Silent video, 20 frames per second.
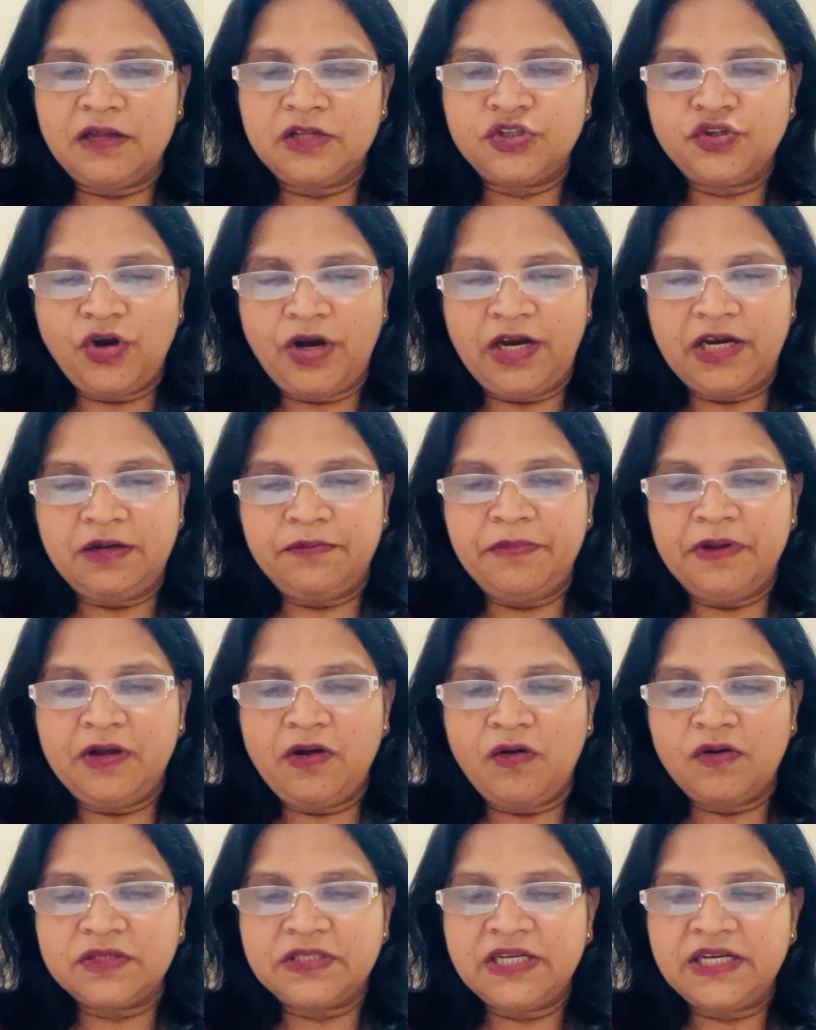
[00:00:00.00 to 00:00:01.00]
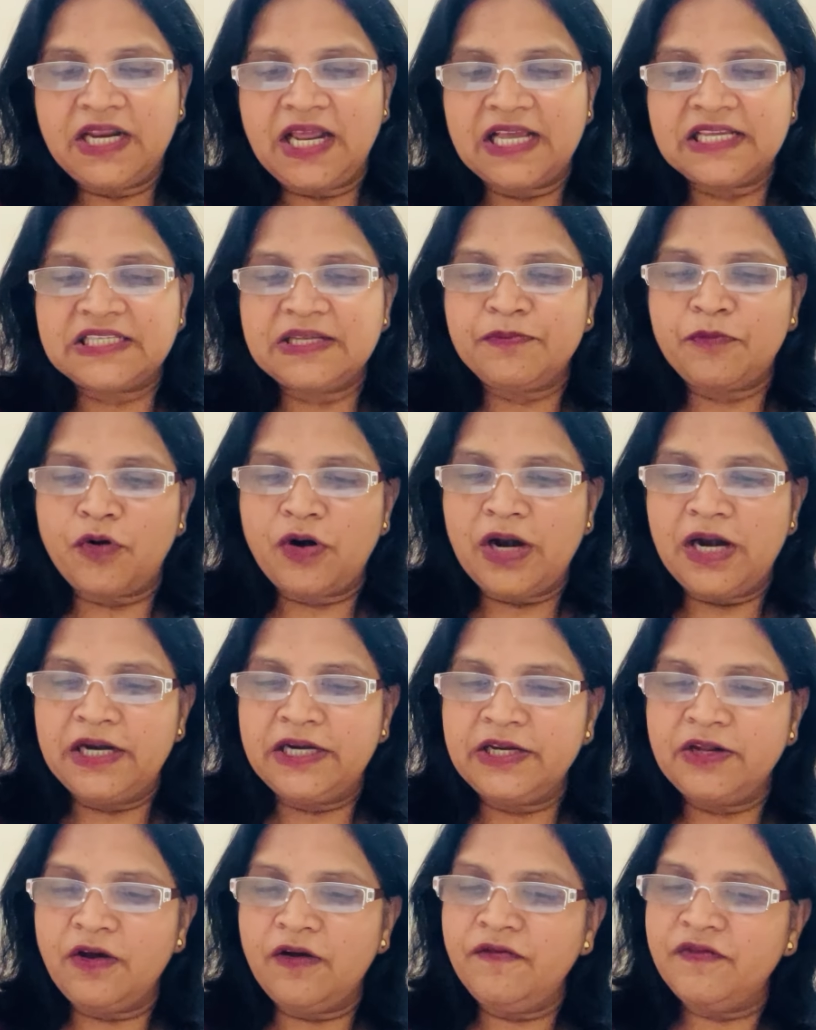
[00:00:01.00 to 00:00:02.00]
joint because it has a
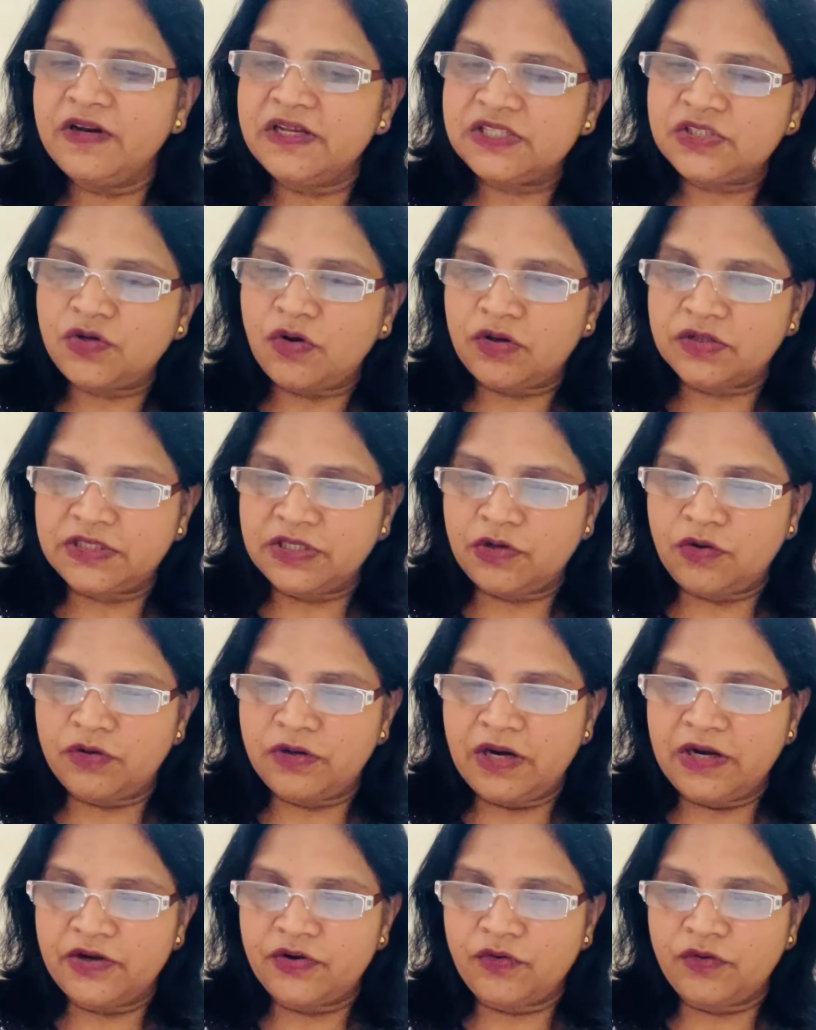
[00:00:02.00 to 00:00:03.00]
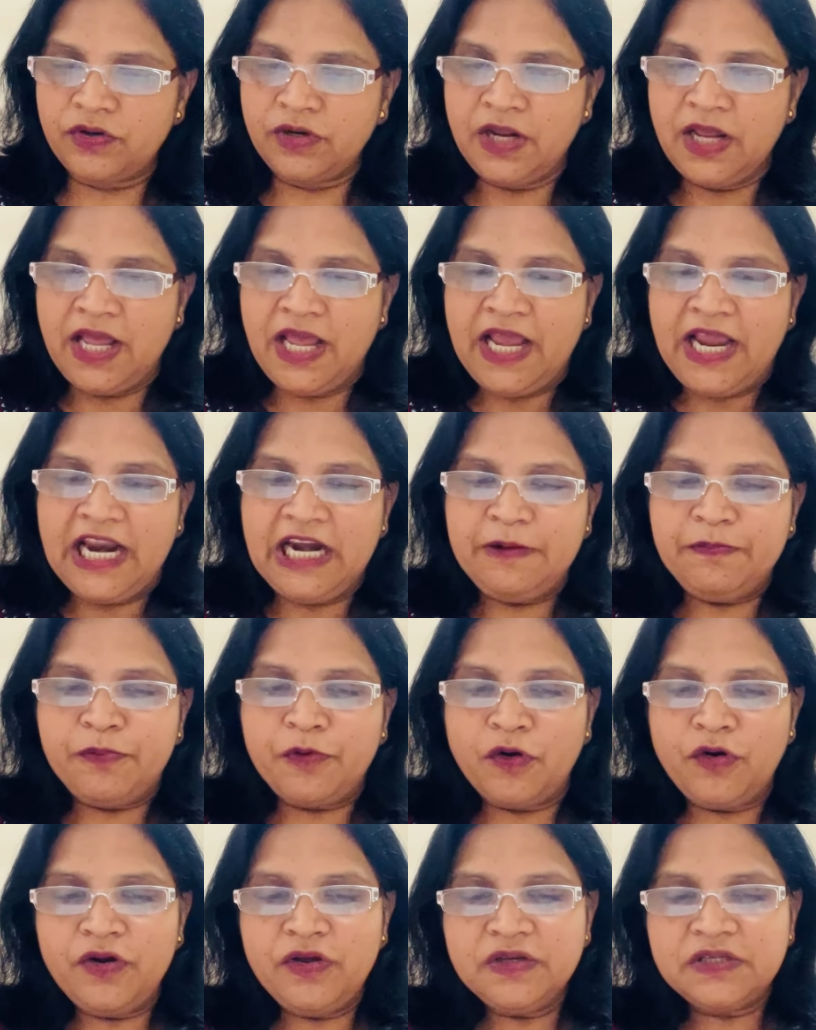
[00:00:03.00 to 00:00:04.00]
modality of toxicodendron. It
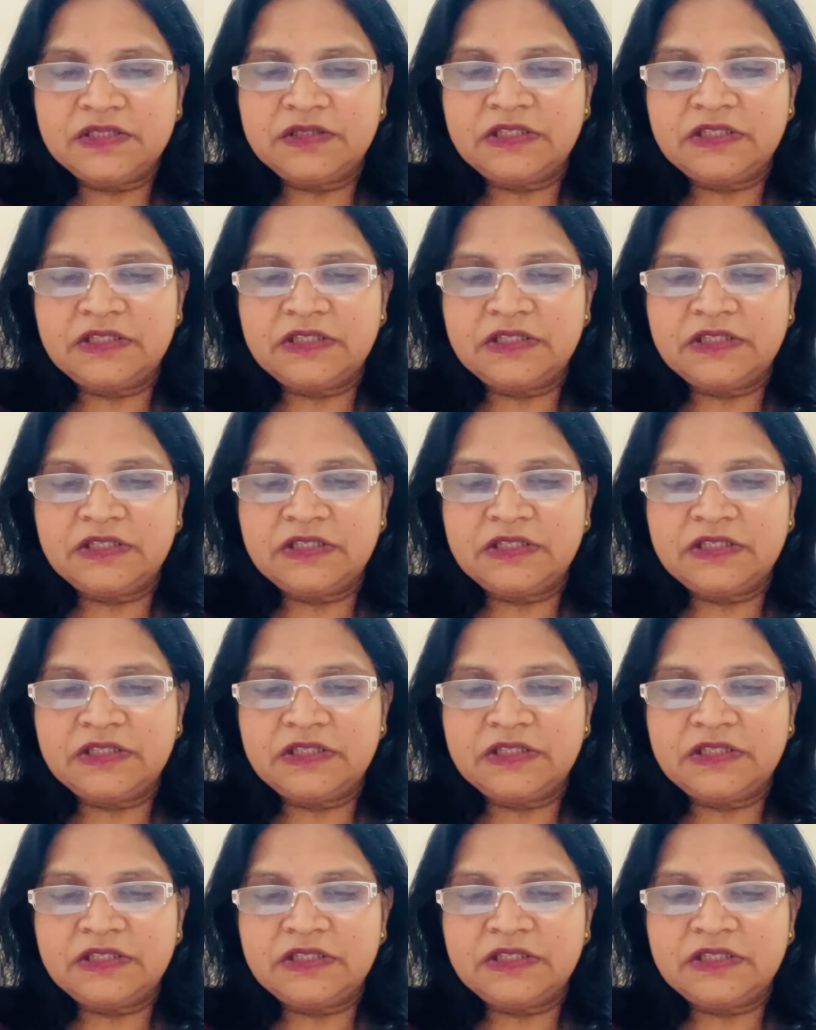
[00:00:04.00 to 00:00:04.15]
produces